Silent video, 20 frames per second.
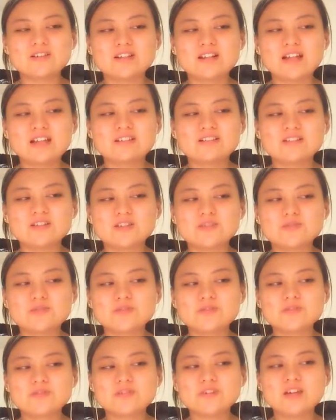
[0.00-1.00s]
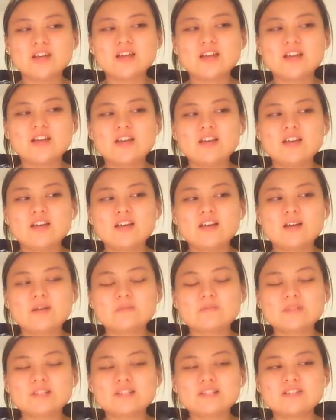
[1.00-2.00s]
and told you
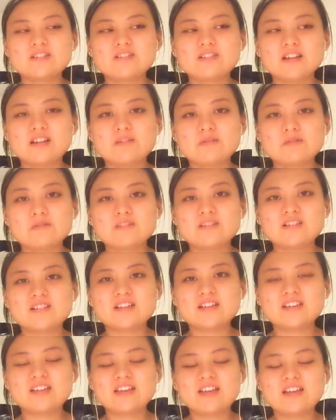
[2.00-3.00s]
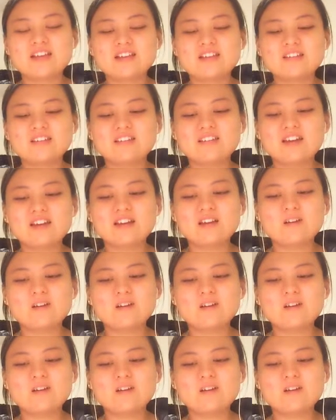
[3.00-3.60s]
still at work, and